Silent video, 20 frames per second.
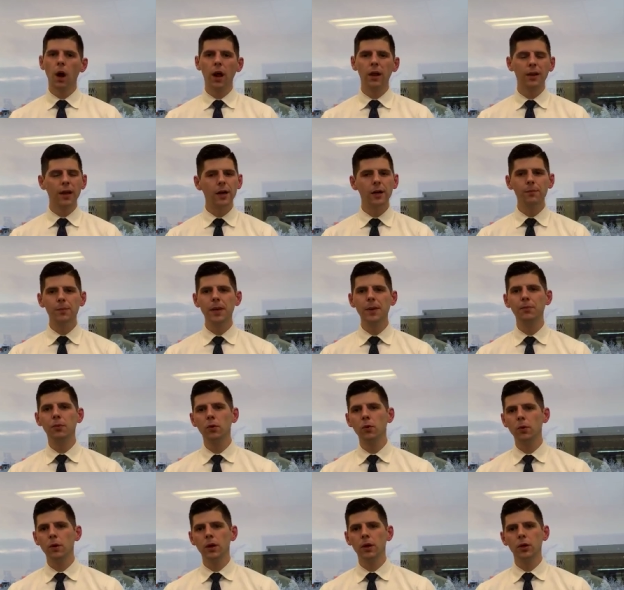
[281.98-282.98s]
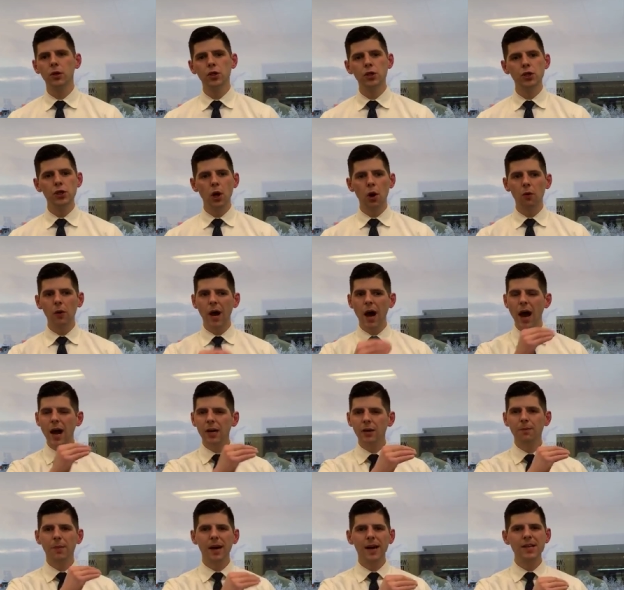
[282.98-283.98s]
a lot of people don't
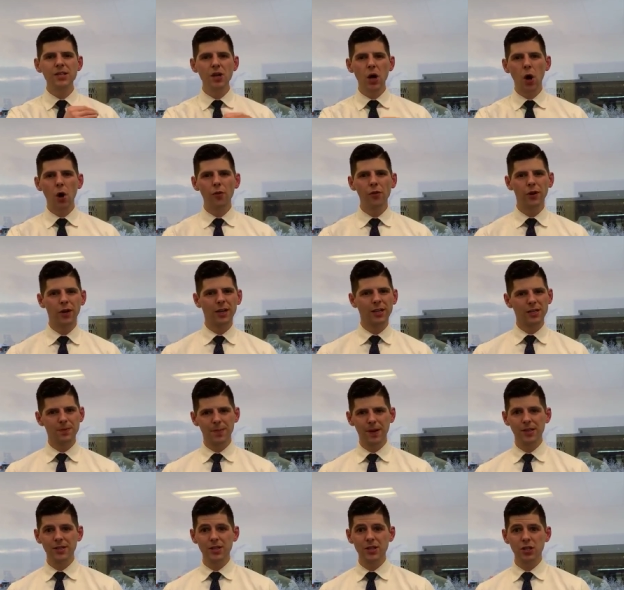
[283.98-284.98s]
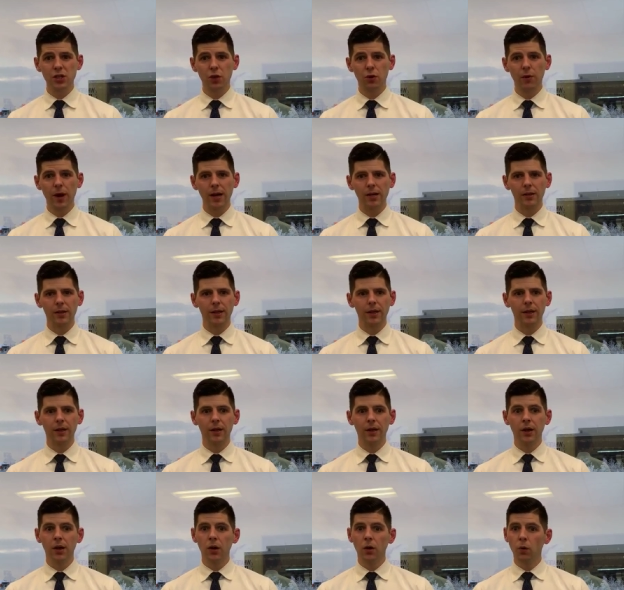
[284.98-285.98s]
itemize all their expenses correctly.
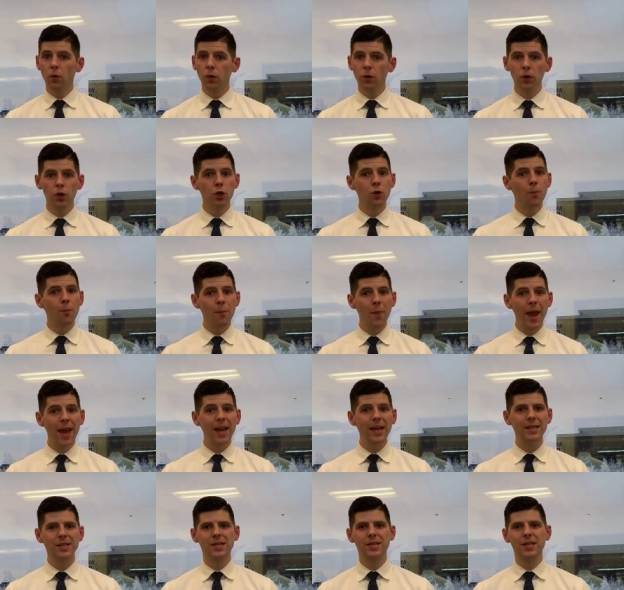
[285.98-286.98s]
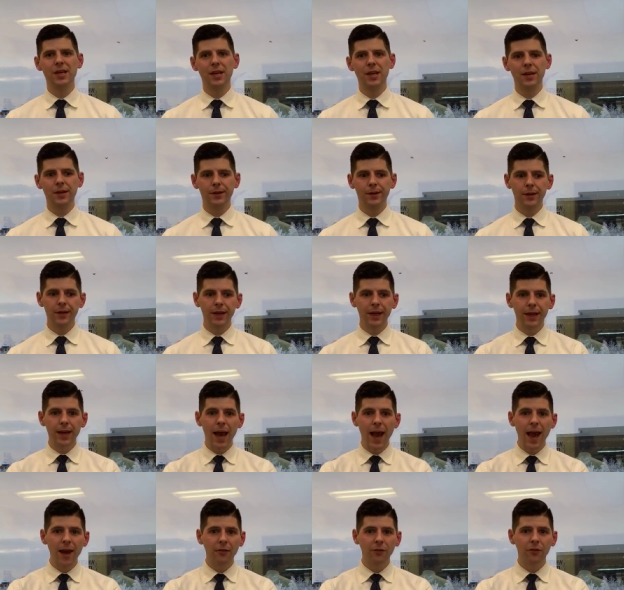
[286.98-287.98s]
You may see
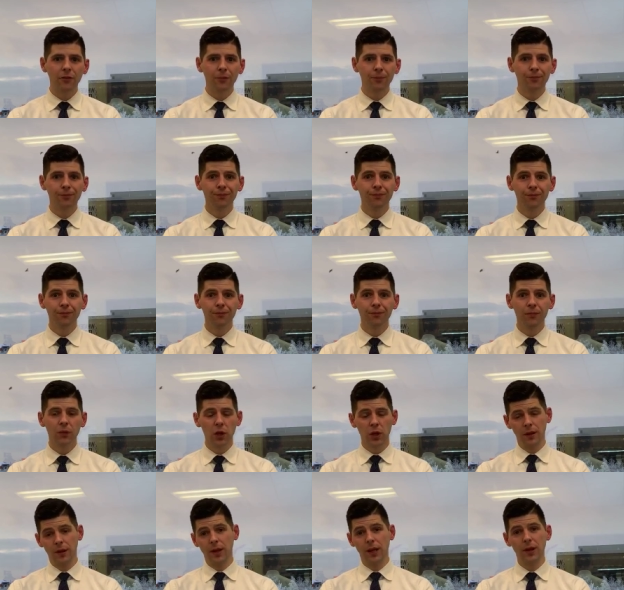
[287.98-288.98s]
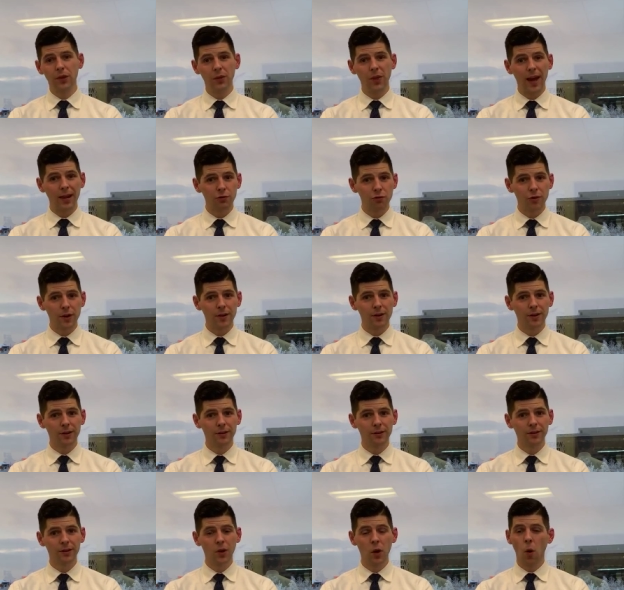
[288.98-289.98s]
gas, electric,
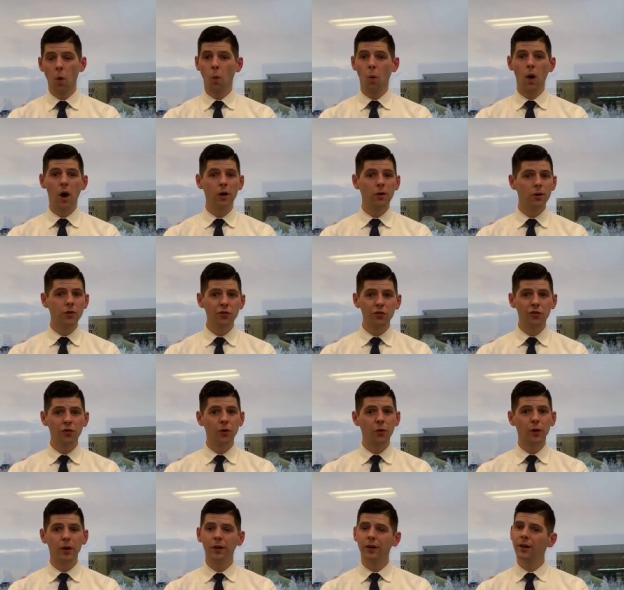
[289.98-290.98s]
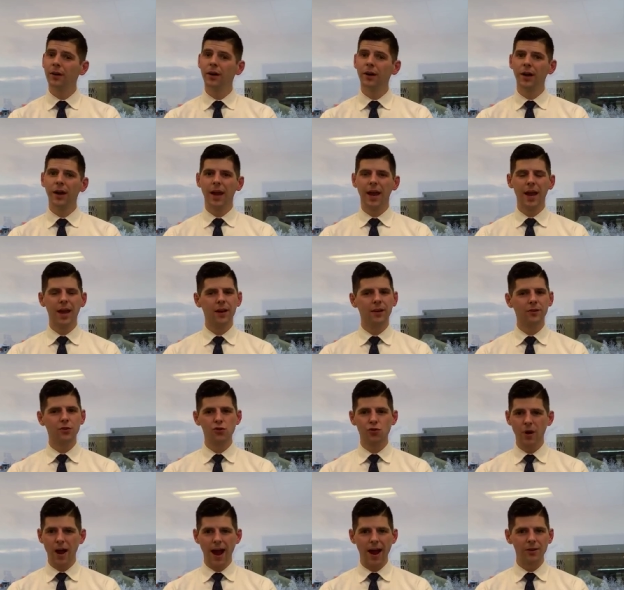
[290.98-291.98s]
water, sewer, and
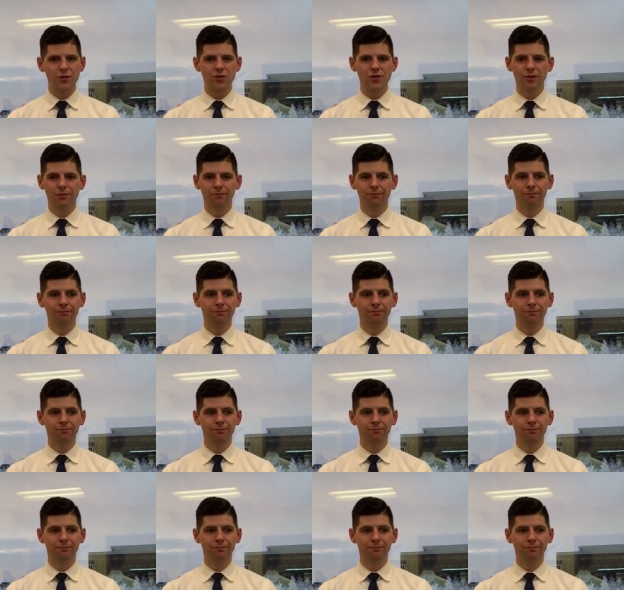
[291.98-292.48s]
trash.